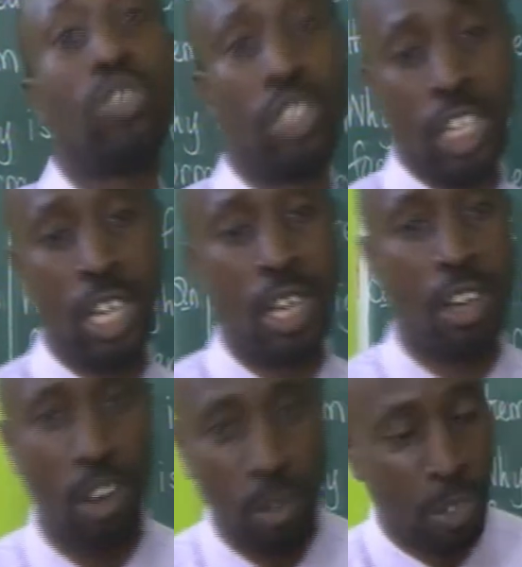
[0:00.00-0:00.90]
see
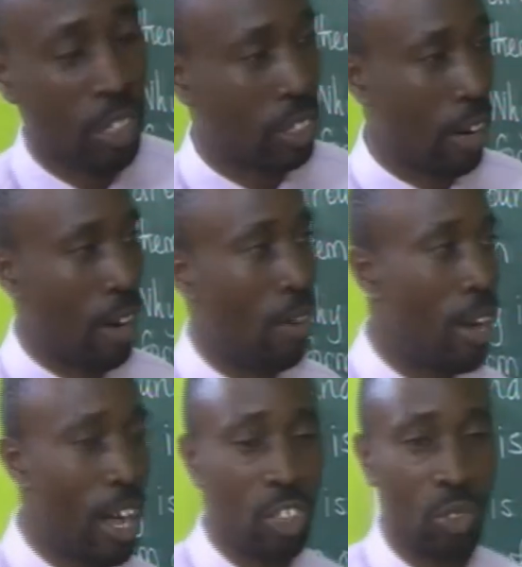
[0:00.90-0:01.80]
objects
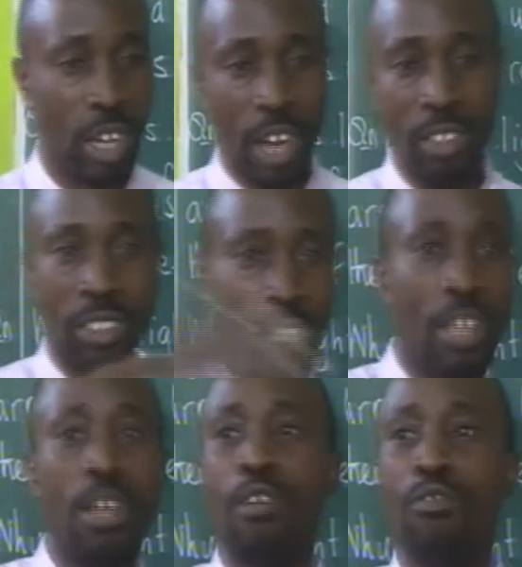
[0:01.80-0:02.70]
around us, we can
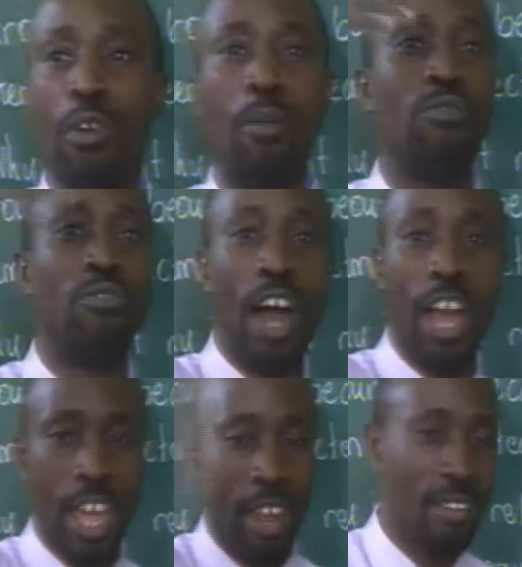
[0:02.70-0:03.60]
see from
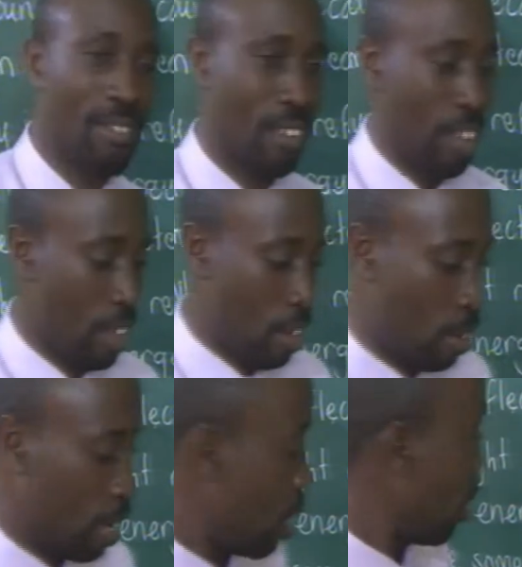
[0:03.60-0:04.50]
far ends,
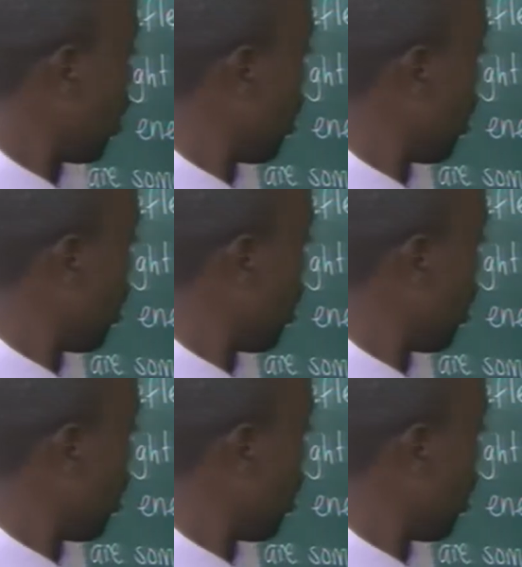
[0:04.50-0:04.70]
Okay?